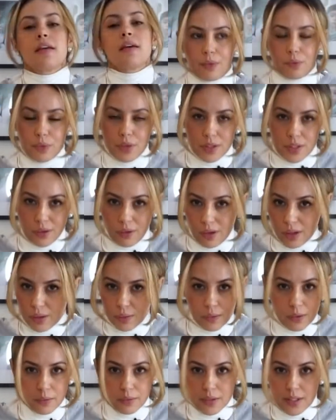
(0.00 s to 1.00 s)
The
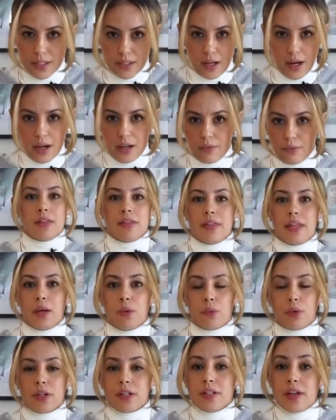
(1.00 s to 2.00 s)
resort where we stayed, they
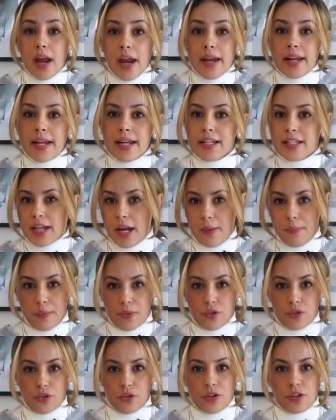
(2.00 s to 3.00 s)
were taking
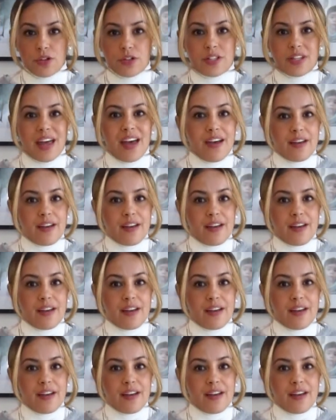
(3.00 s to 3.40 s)
temperatures